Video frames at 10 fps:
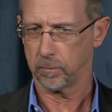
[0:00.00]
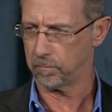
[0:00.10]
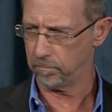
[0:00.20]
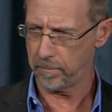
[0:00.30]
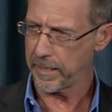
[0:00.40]

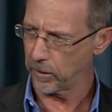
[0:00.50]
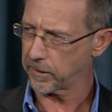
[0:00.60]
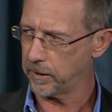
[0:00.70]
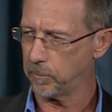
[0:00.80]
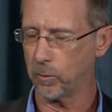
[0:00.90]
may not
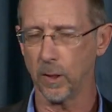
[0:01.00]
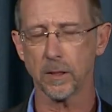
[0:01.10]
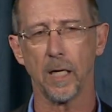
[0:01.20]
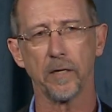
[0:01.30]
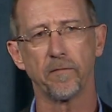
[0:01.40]
seem to
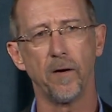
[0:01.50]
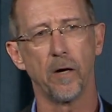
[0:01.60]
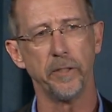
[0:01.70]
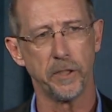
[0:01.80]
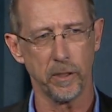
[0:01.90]
us like
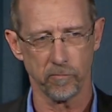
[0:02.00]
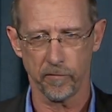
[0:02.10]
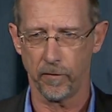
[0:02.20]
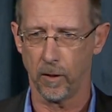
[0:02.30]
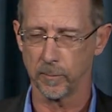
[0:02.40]
far-reaching
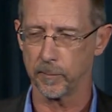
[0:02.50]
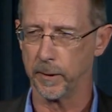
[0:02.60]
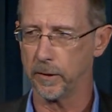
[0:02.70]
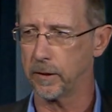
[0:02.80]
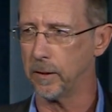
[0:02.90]
reforms, but
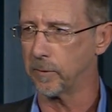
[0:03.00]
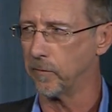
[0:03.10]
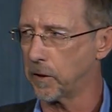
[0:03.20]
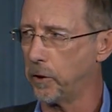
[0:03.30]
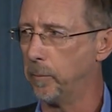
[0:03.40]
in terms of
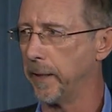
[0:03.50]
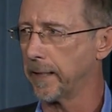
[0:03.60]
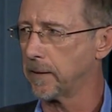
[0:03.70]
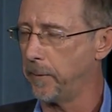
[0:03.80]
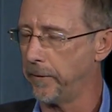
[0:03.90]
the Cuban
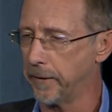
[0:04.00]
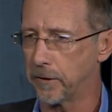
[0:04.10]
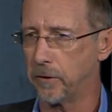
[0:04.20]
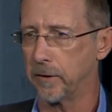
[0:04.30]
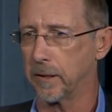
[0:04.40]

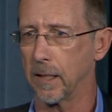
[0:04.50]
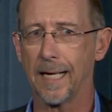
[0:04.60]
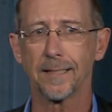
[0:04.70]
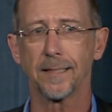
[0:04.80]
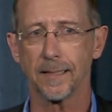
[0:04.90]
experience during the
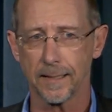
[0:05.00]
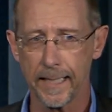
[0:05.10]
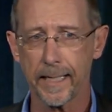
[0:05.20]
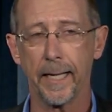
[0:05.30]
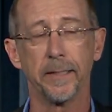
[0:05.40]
last six
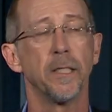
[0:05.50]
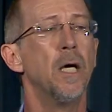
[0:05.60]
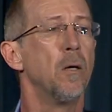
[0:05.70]
decades,